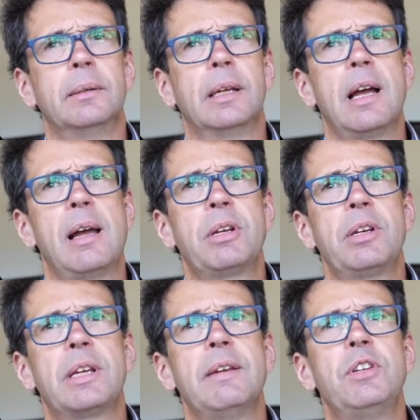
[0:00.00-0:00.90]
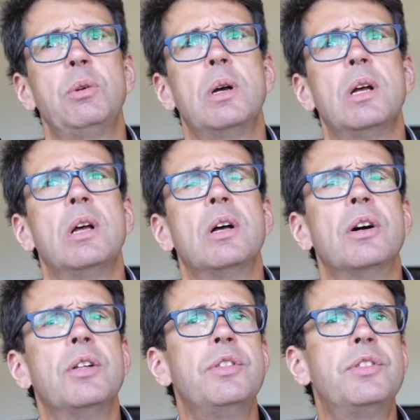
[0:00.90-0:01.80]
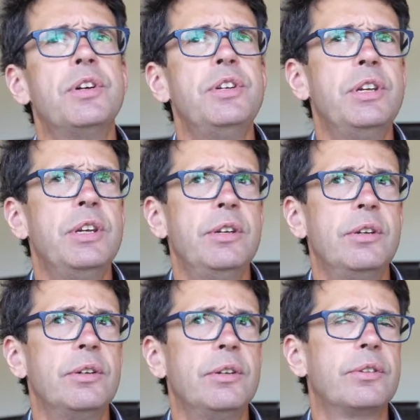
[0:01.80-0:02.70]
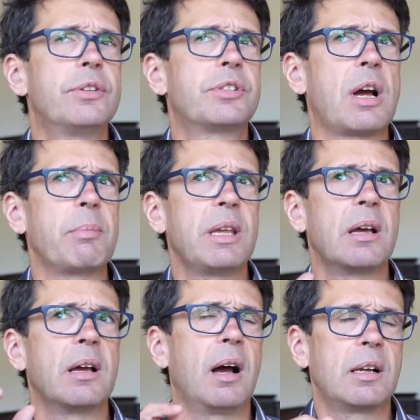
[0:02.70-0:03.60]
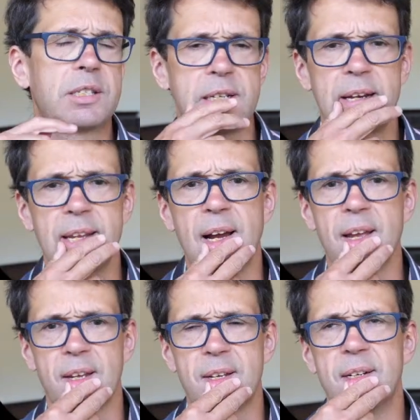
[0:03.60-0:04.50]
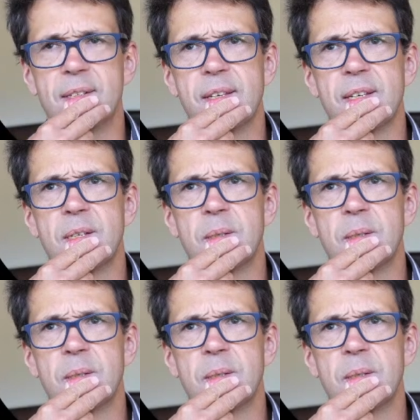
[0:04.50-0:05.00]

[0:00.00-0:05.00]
Okay, I'm going to give you the dummy a slightly higher card.